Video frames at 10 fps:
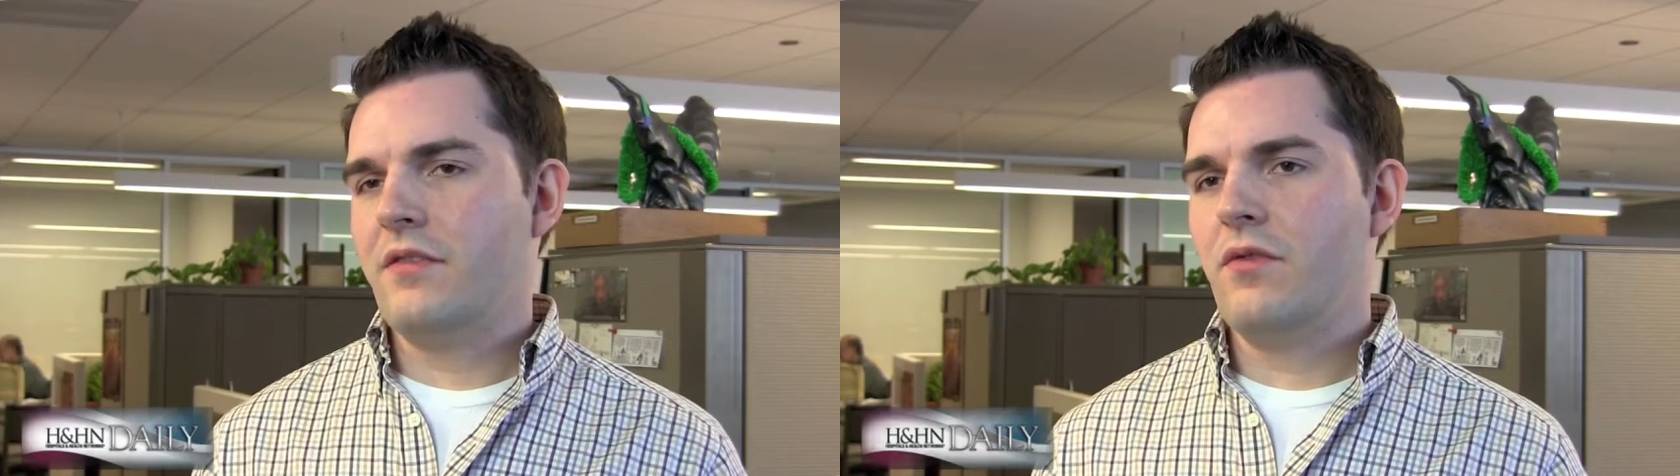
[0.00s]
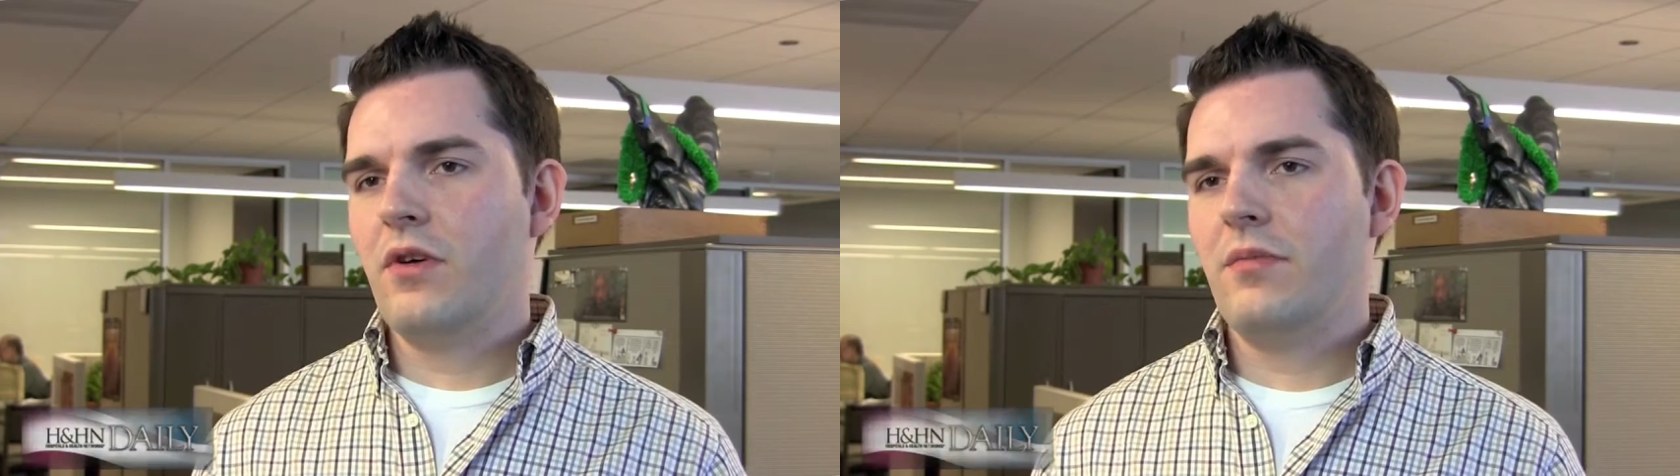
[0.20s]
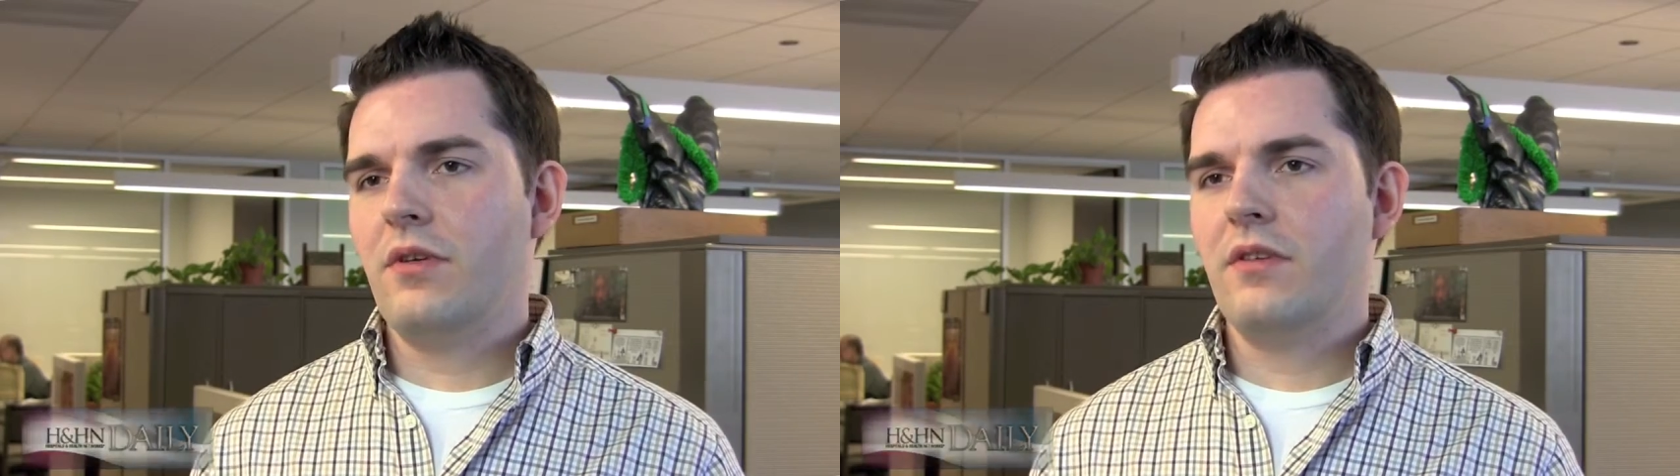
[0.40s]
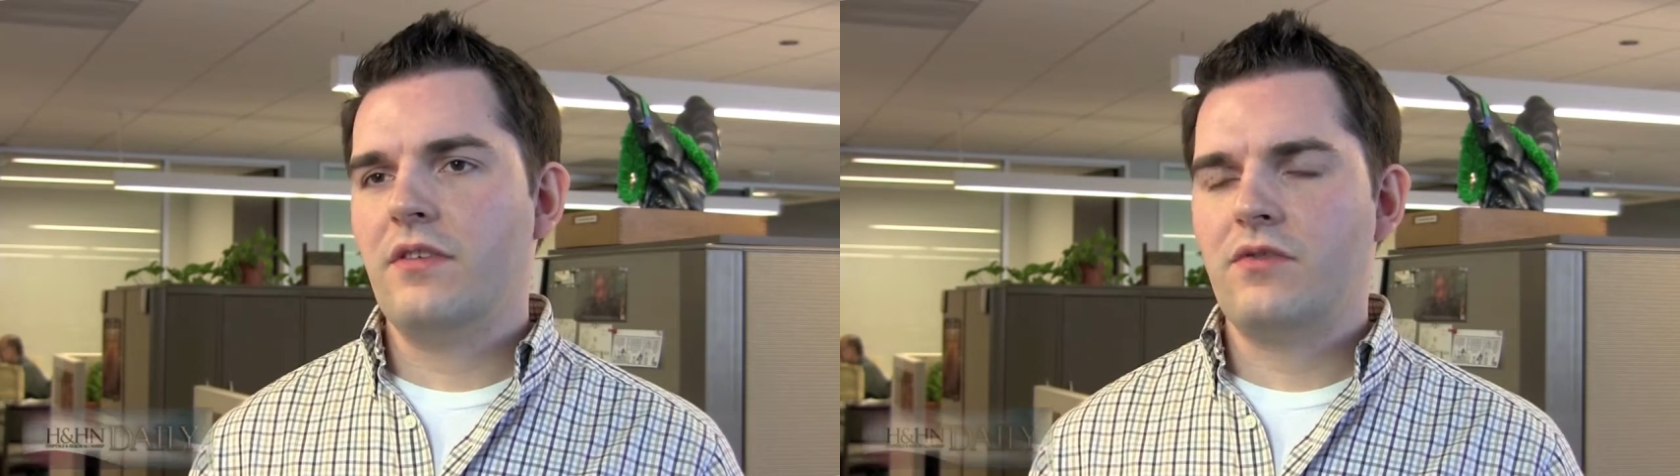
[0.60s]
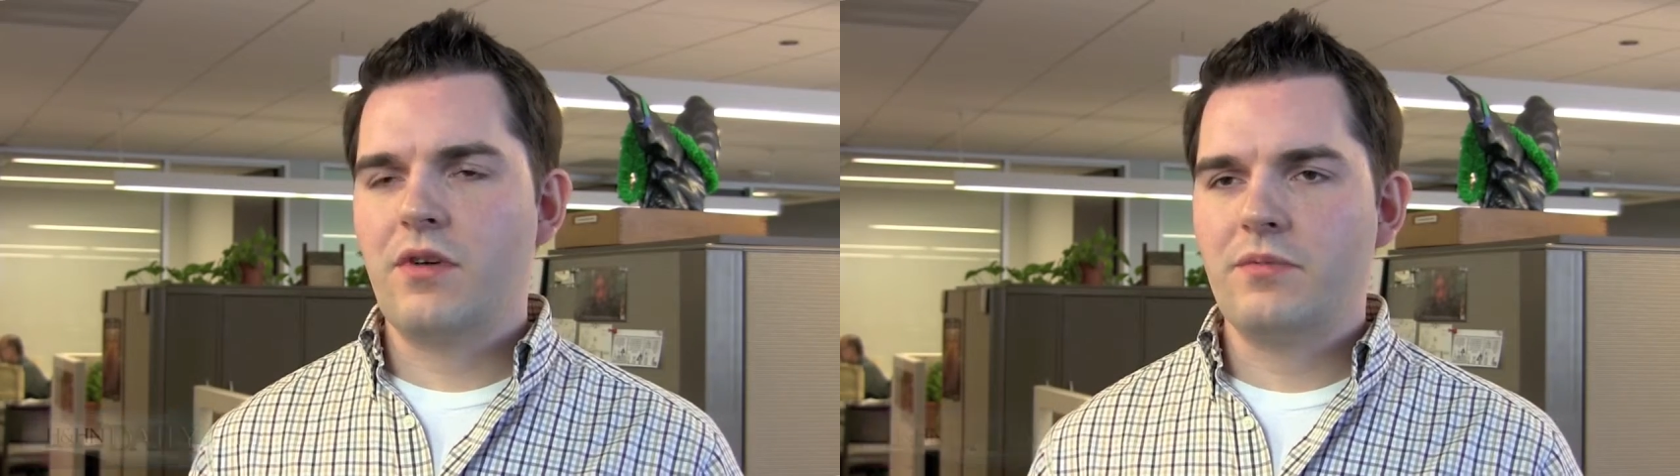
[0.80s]
avoidable
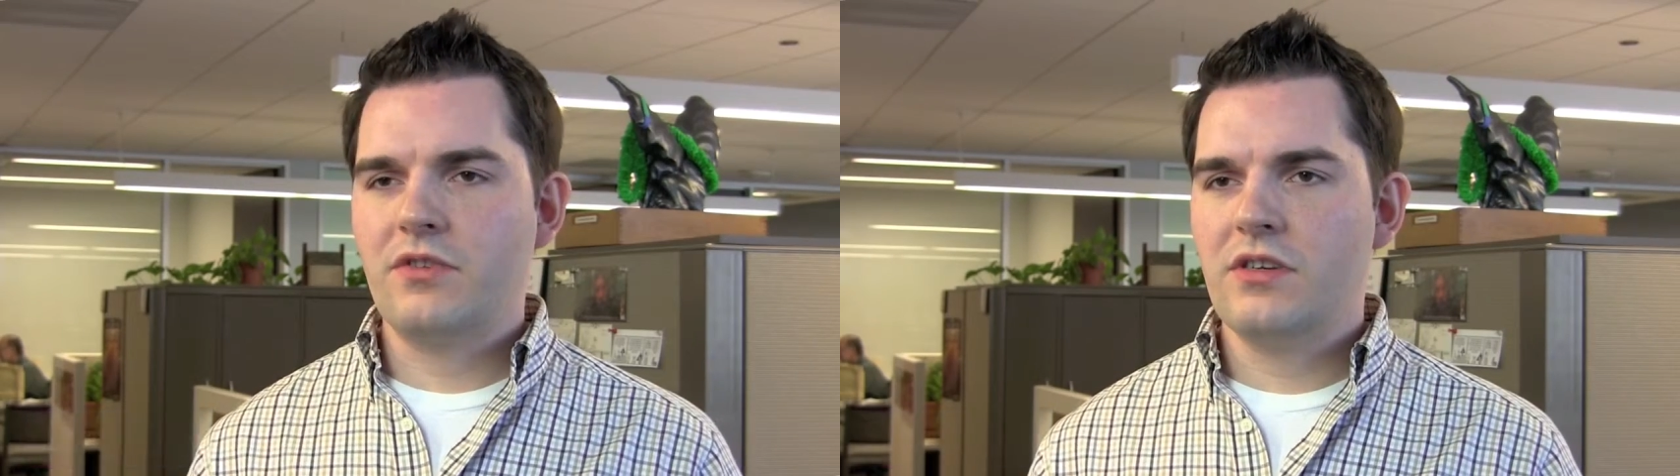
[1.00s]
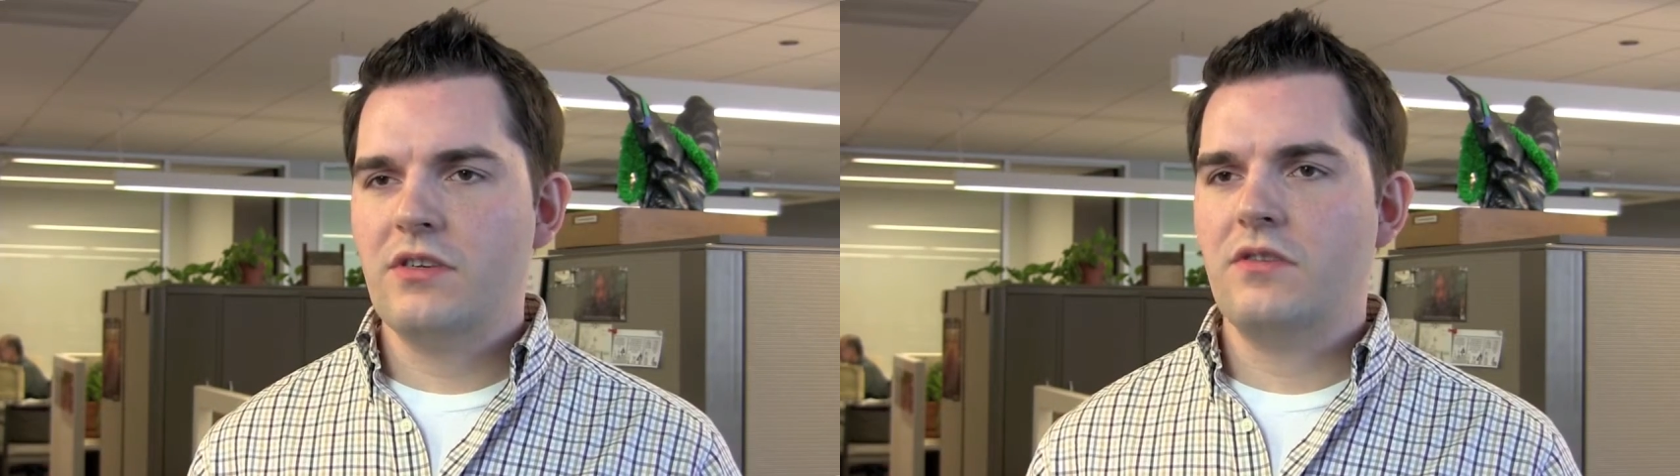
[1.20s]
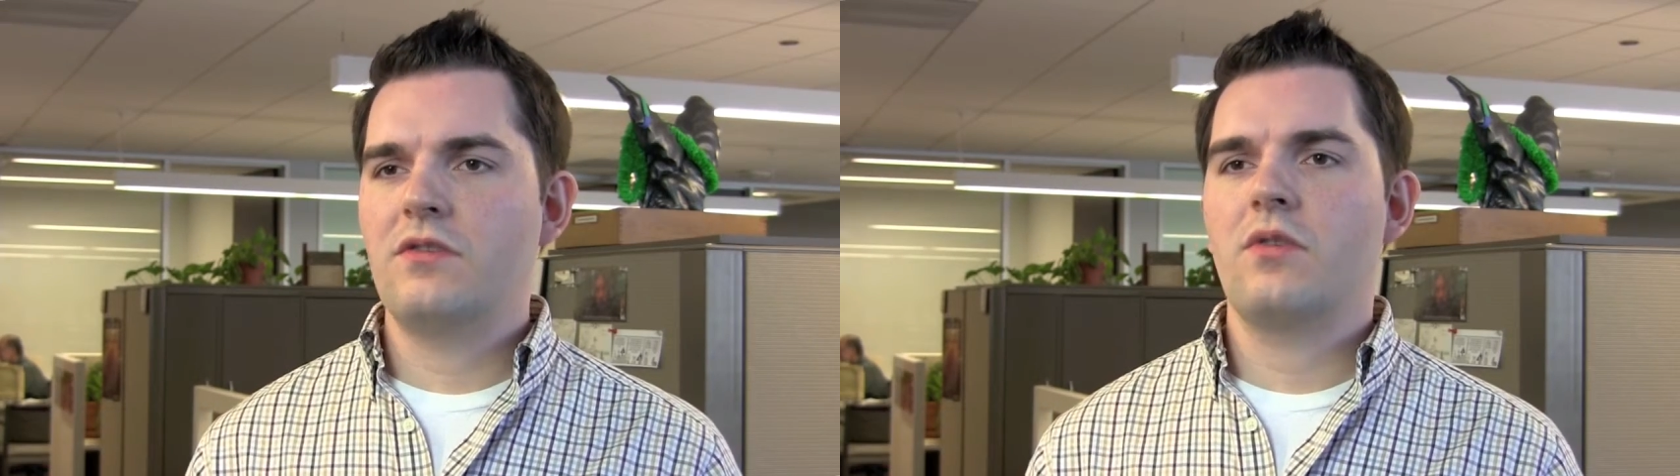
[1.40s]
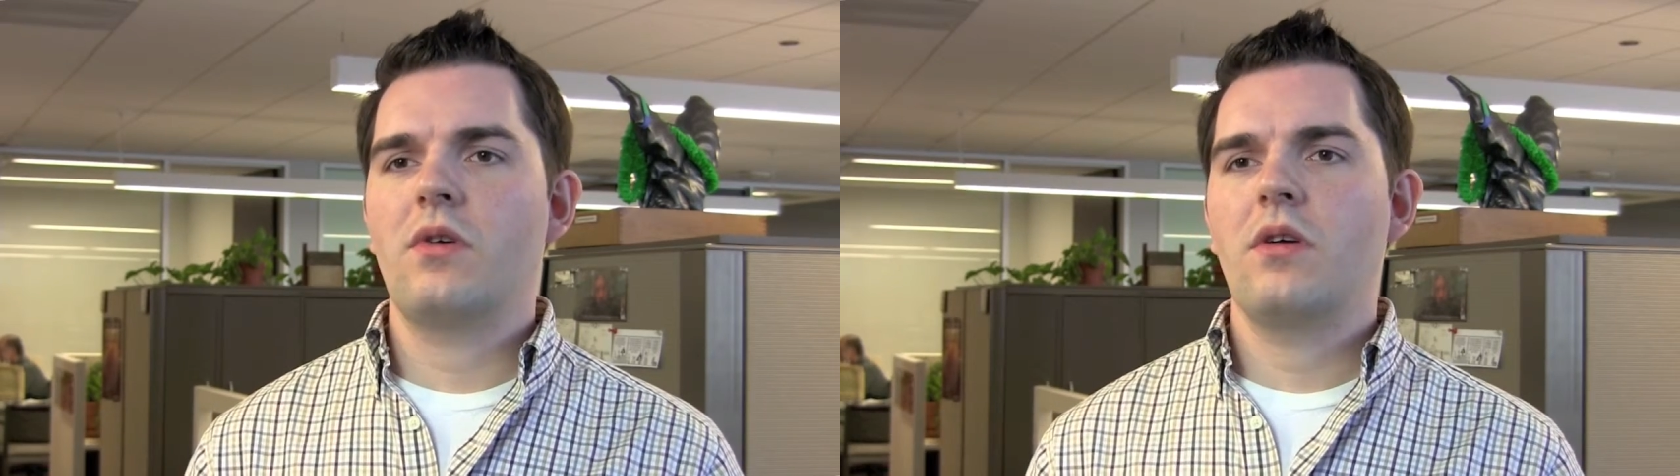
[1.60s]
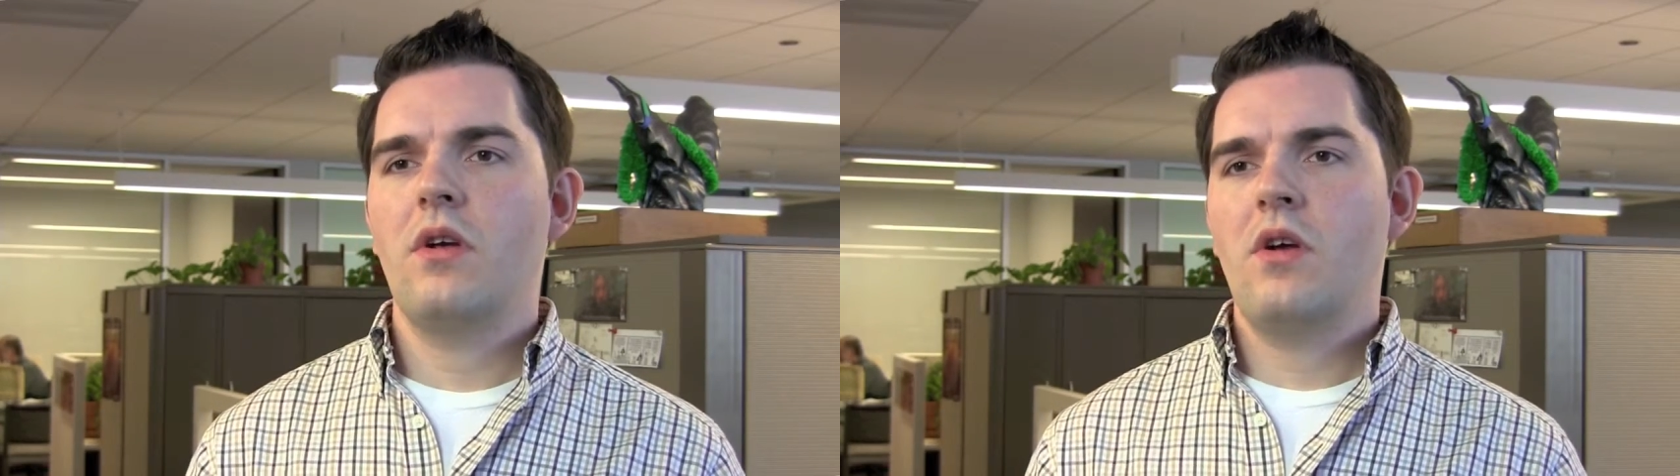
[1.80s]
disruptions
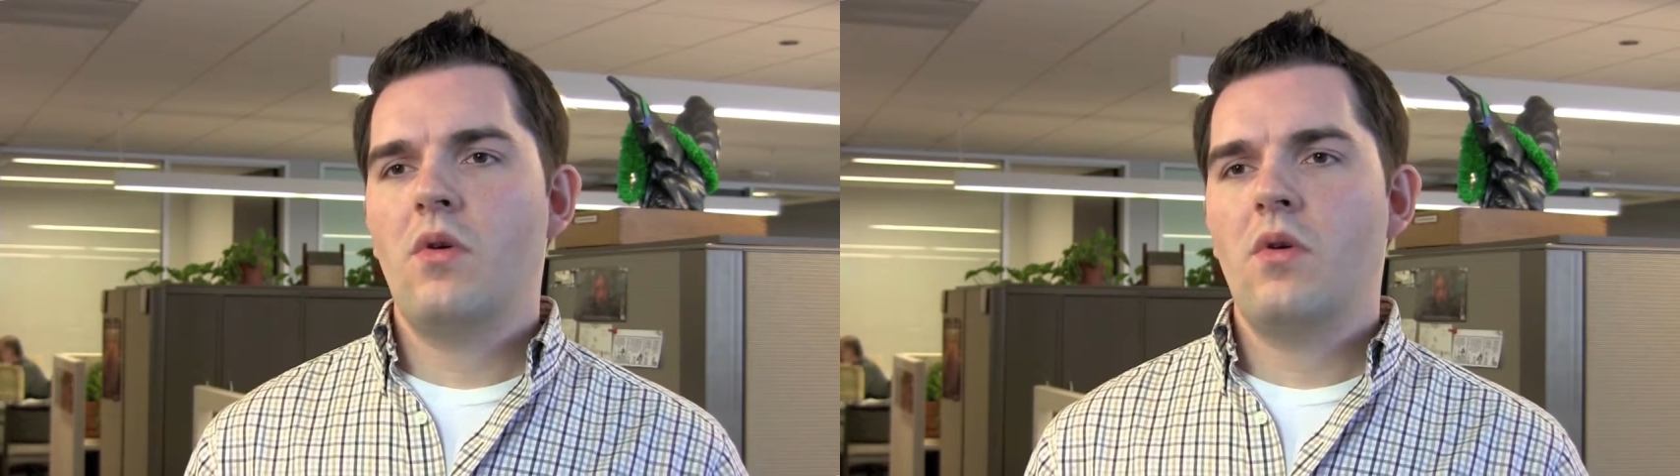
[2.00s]
or